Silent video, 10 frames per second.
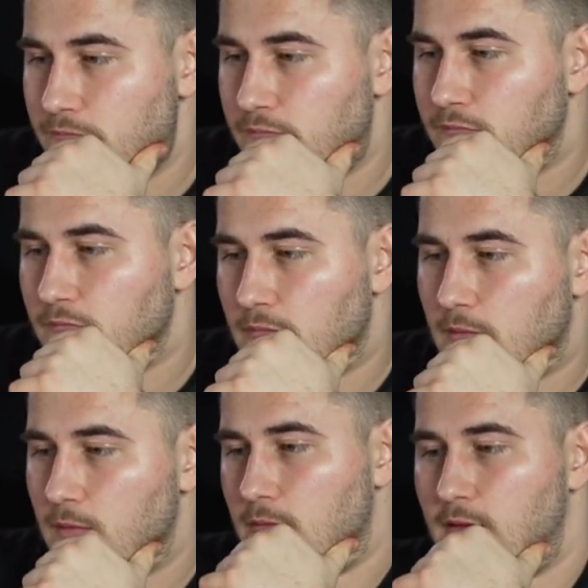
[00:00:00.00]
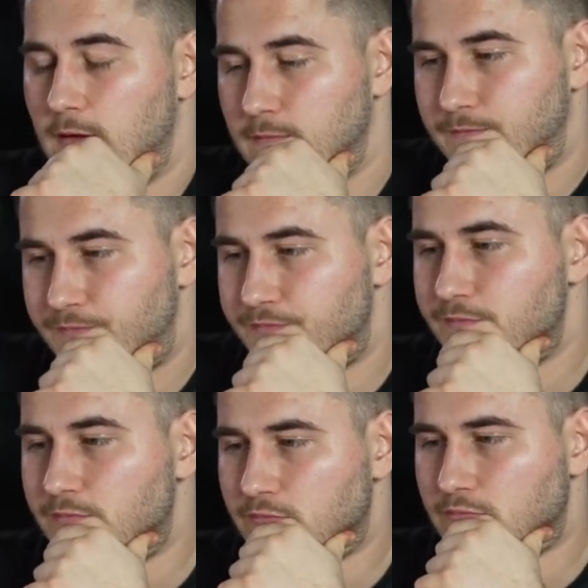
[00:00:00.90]
So for me, I'm kind of just looking
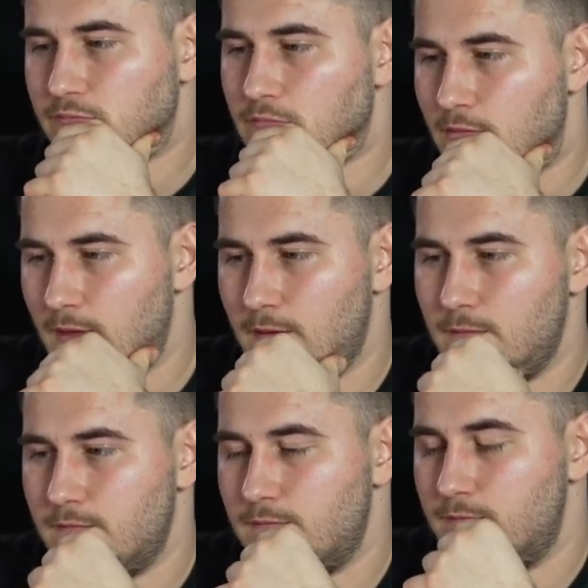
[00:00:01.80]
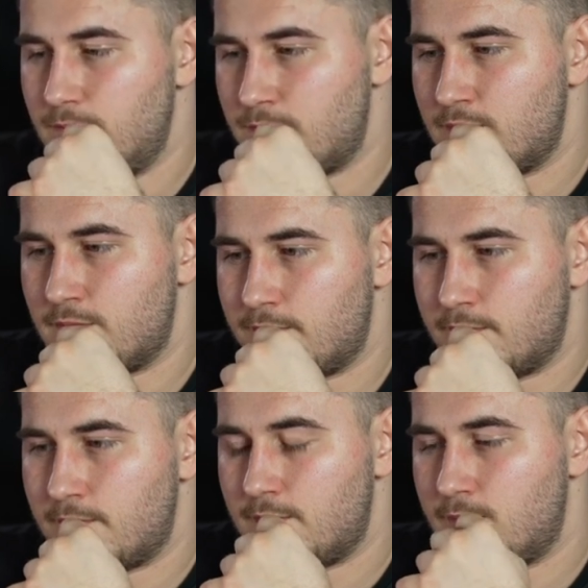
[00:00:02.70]
in that direction. Whenever I
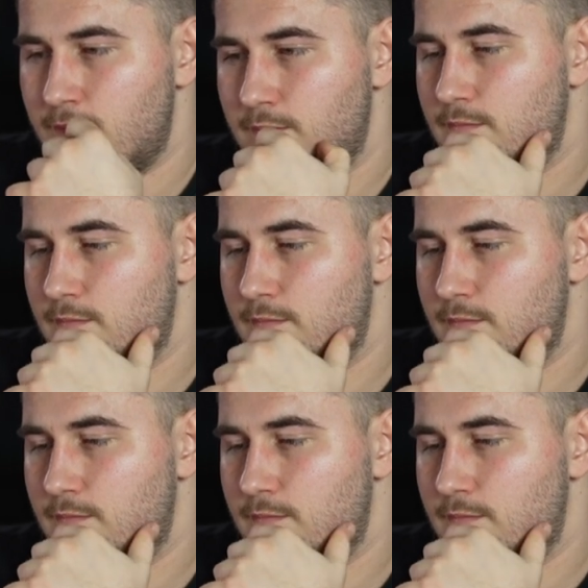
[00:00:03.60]
get kind of